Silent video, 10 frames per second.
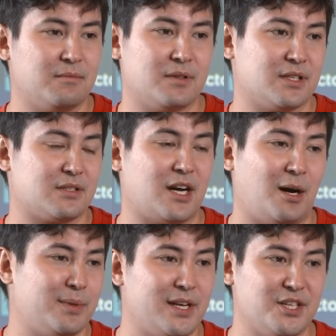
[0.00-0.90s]
this
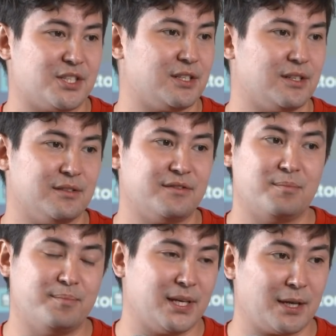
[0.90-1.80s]
combination of
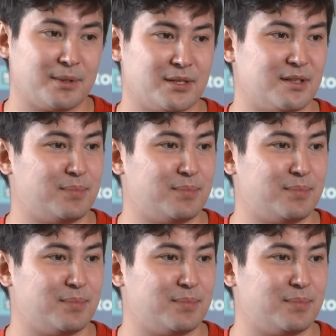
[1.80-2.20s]
being able to